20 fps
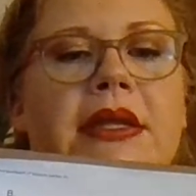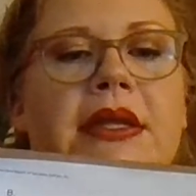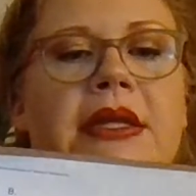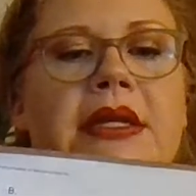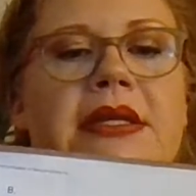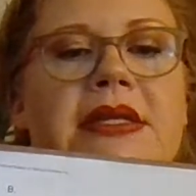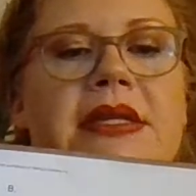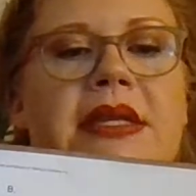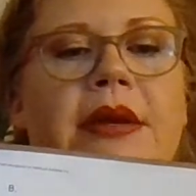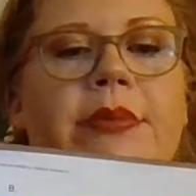
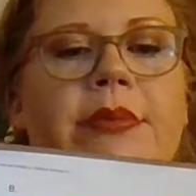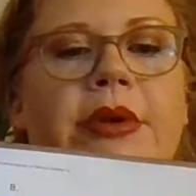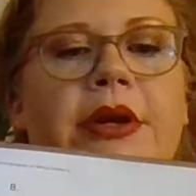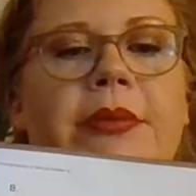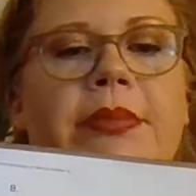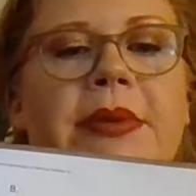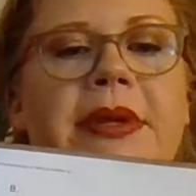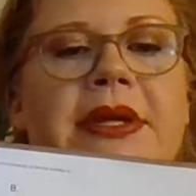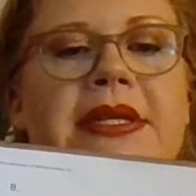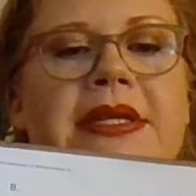this
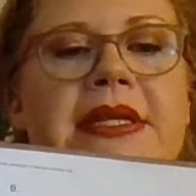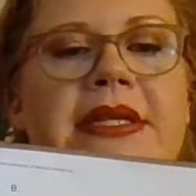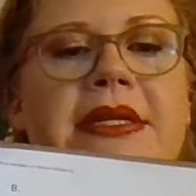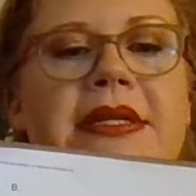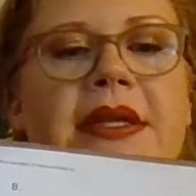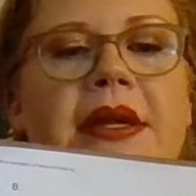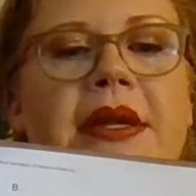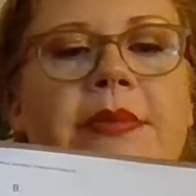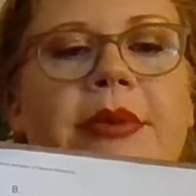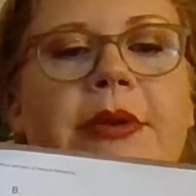number plus
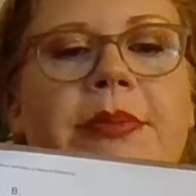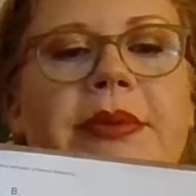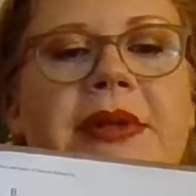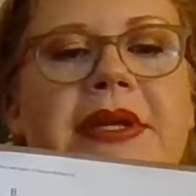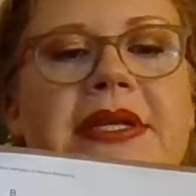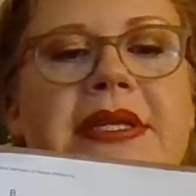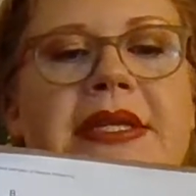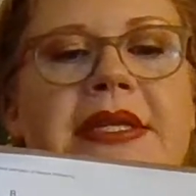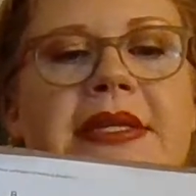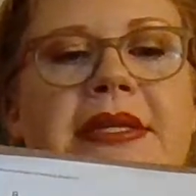this number
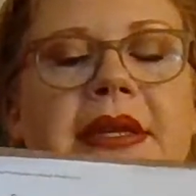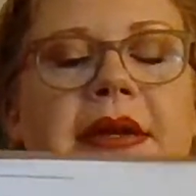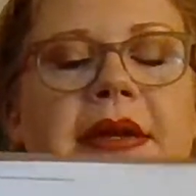plus this